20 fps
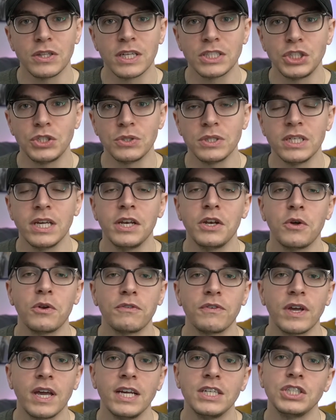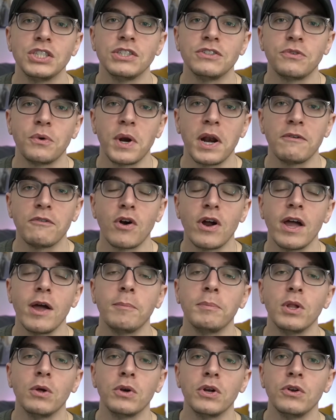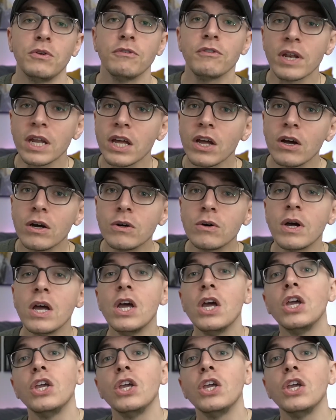that you can get notifications for whenever I upload a new video.